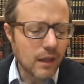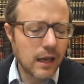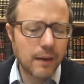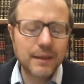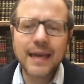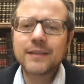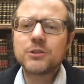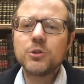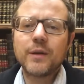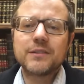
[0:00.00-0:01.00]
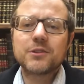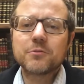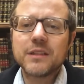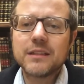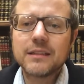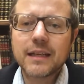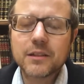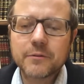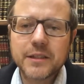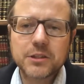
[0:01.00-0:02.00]
Again, two ways to read the
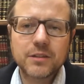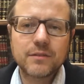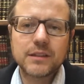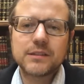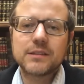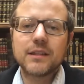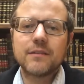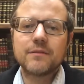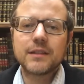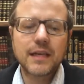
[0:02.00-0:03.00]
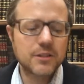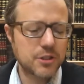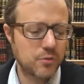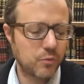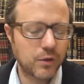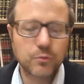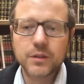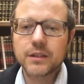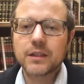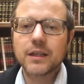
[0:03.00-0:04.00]
declaration of this invitation. What
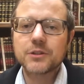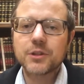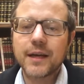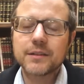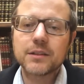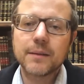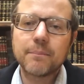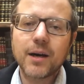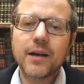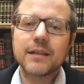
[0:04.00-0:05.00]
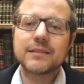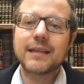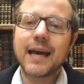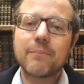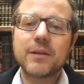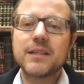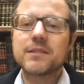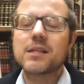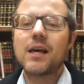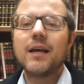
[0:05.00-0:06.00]
we're trying to impart, is it happiness?
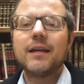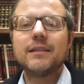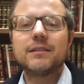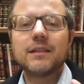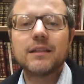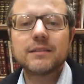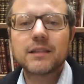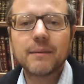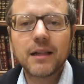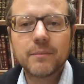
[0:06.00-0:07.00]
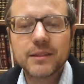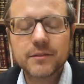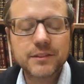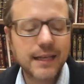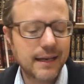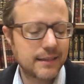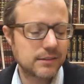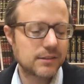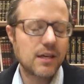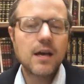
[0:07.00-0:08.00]
Is it some element of sadness?